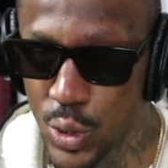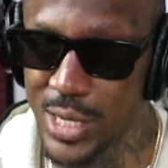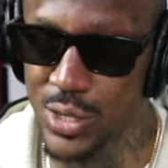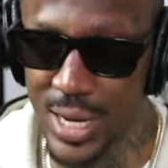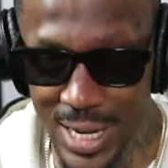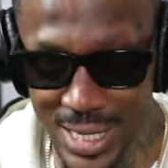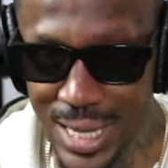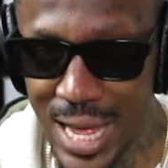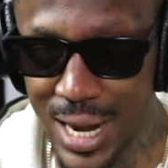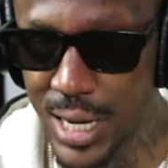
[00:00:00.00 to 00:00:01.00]
cool that you get niggas
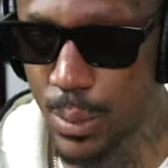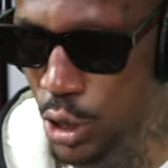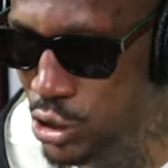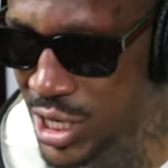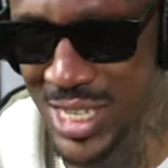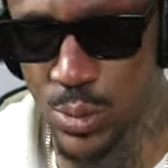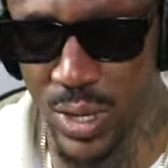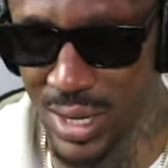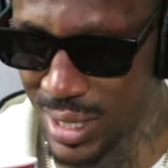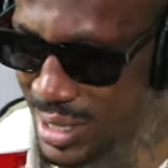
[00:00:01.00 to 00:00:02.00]
locked up, or you should just
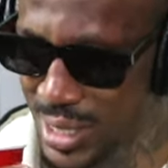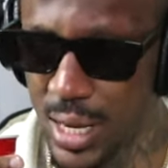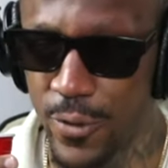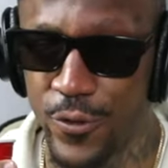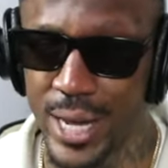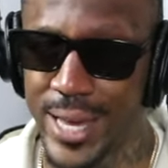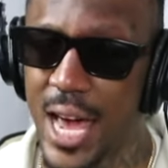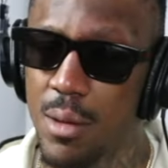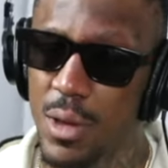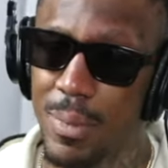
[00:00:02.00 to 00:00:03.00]
went signed up for the
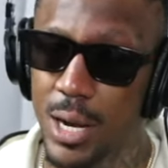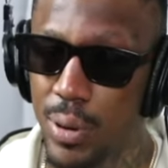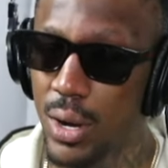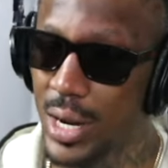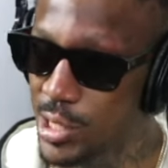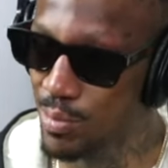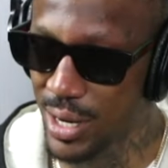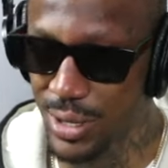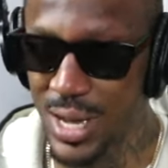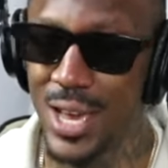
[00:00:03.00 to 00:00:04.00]
academy and been a police,
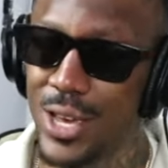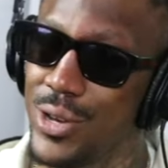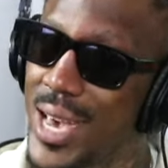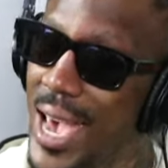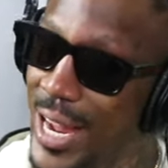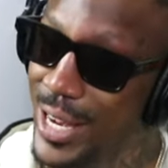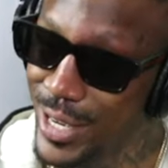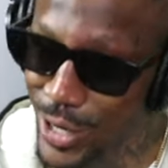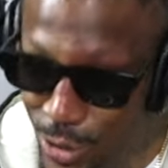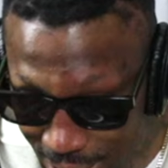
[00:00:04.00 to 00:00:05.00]
bro. You
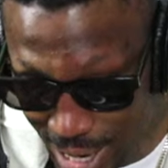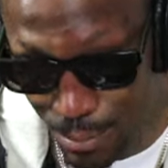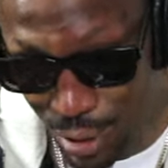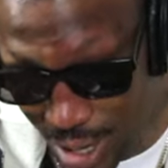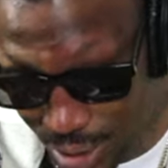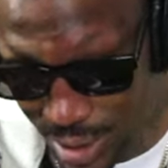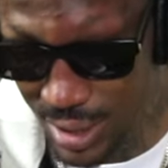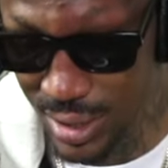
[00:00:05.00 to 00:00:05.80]
can't do that, bro.